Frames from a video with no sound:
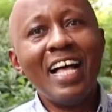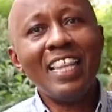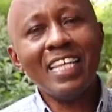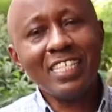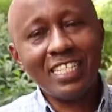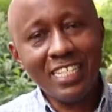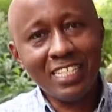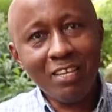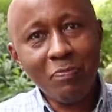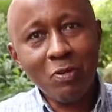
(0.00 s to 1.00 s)
This is
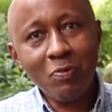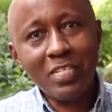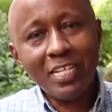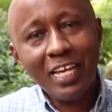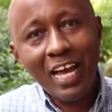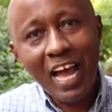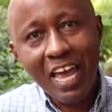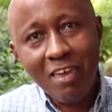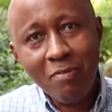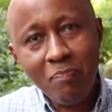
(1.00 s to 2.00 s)
something which I